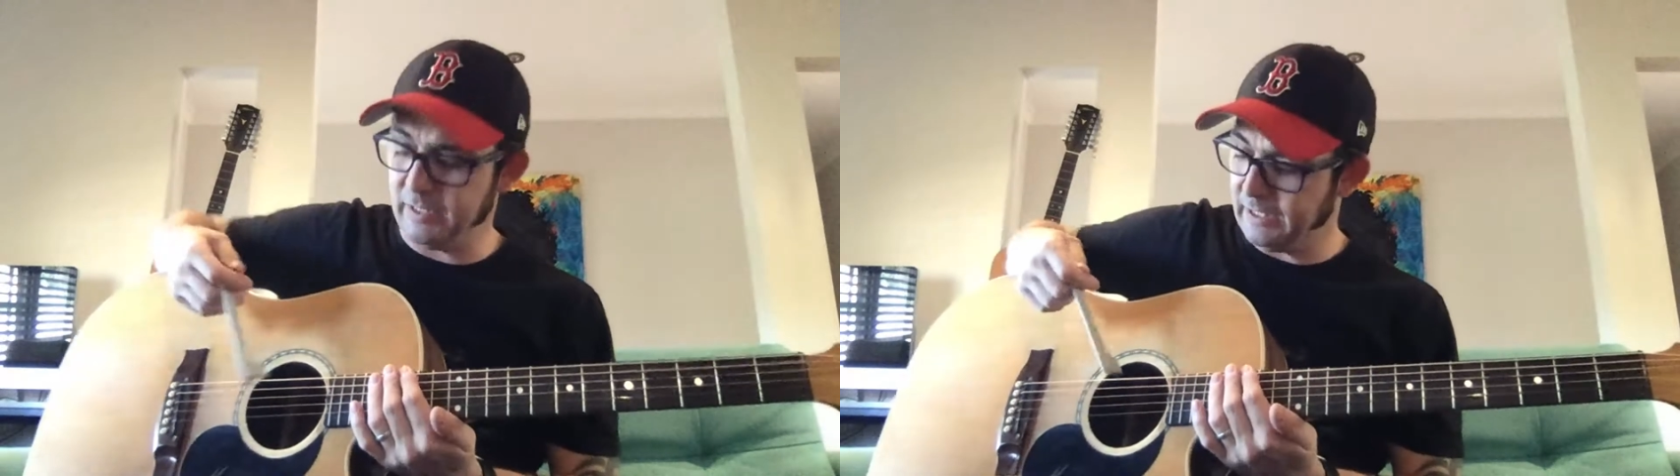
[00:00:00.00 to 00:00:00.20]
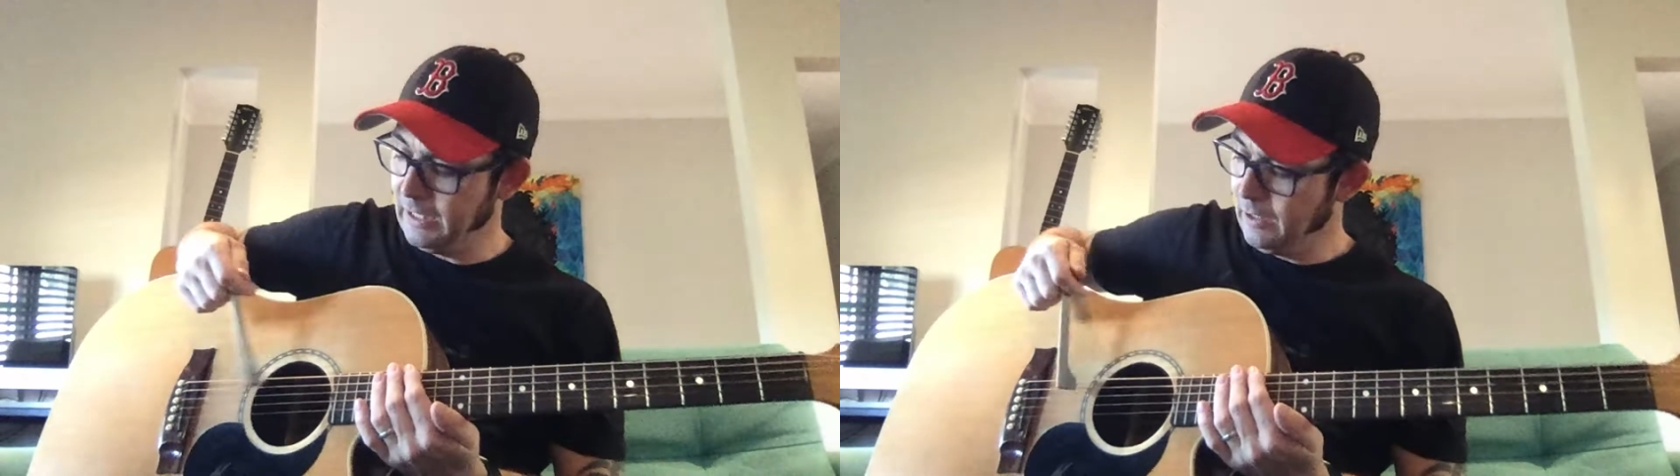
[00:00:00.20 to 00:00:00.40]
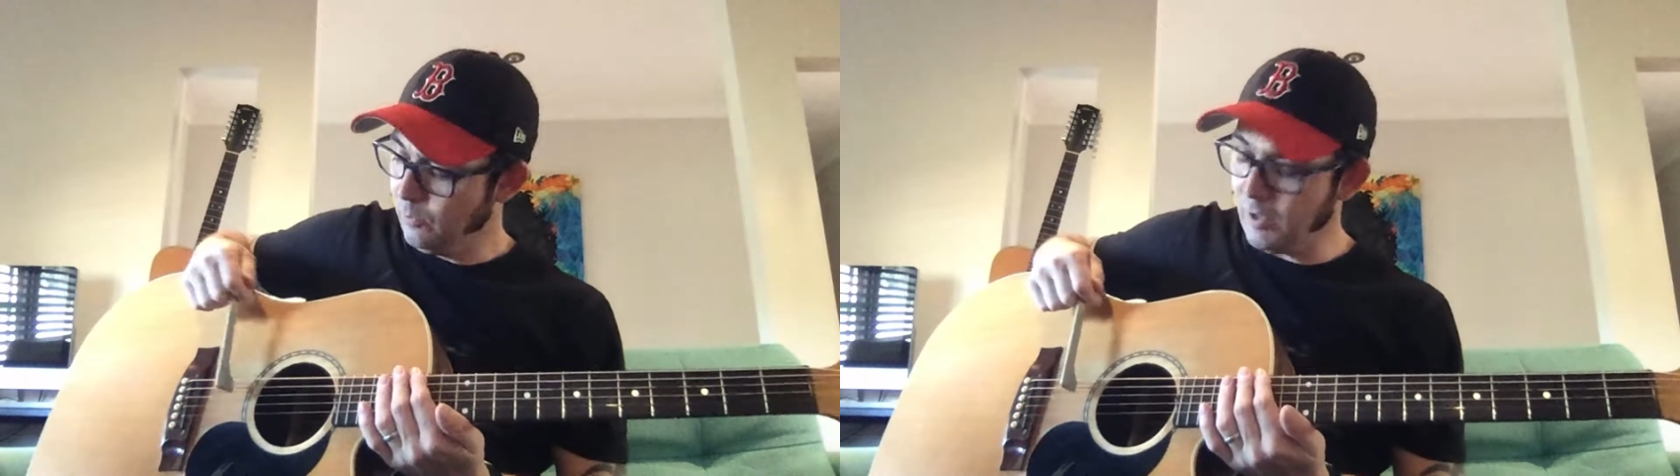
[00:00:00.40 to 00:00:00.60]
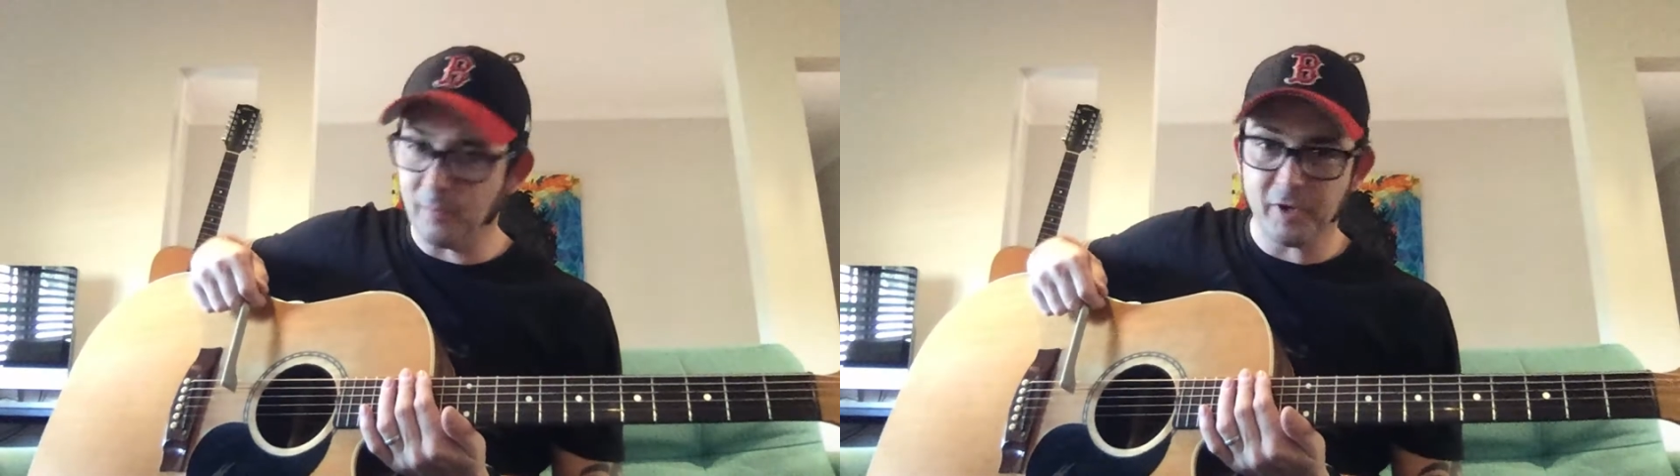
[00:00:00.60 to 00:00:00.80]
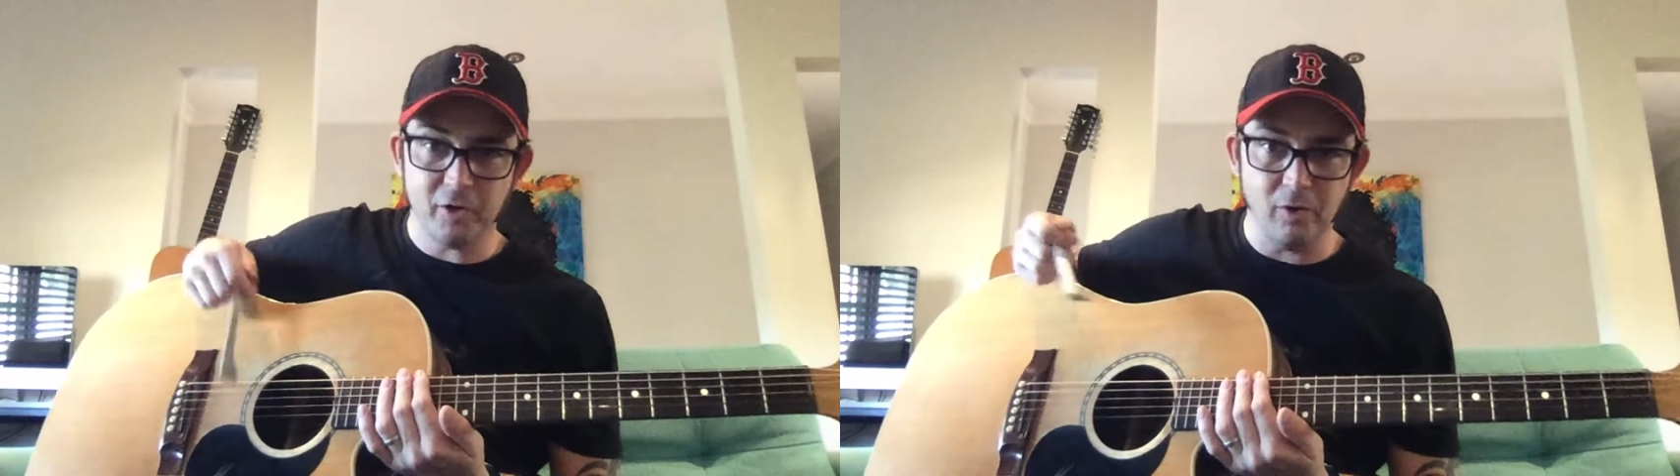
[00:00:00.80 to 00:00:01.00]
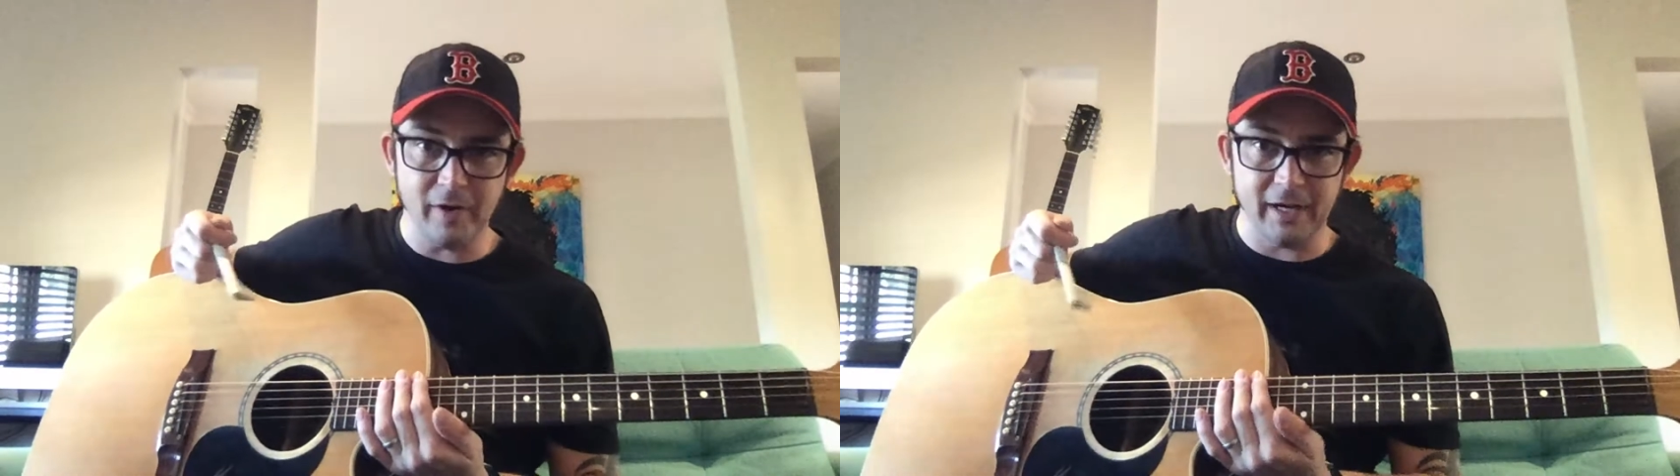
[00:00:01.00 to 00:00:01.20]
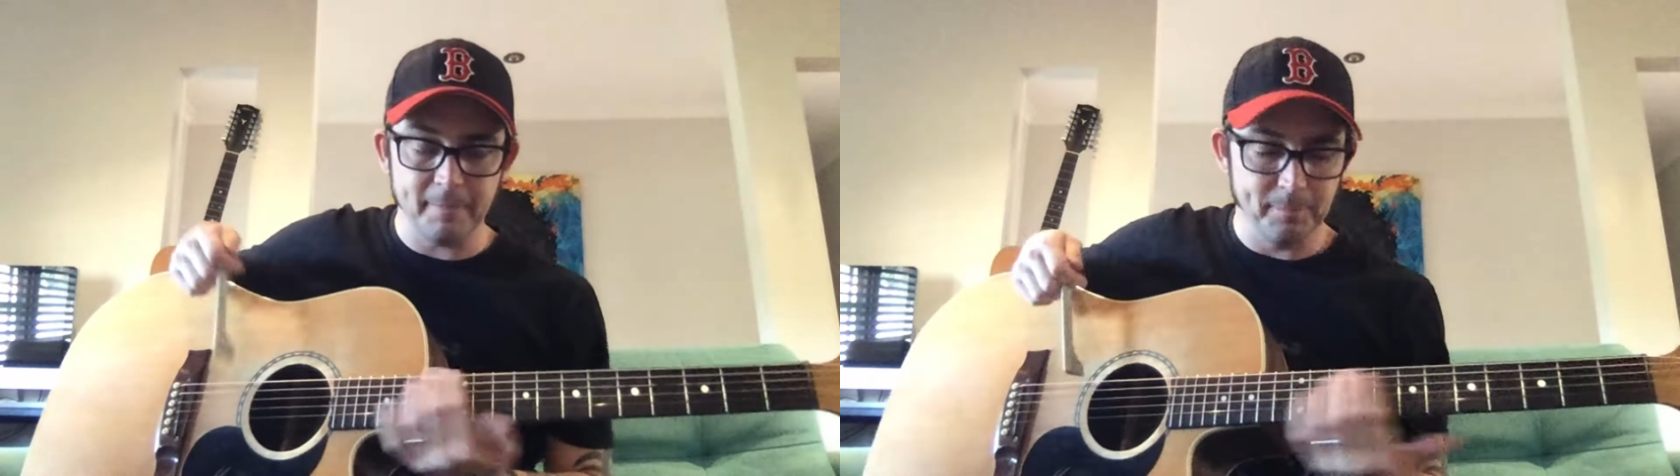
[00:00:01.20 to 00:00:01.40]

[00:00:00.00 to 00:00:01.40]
it. When I'm recording,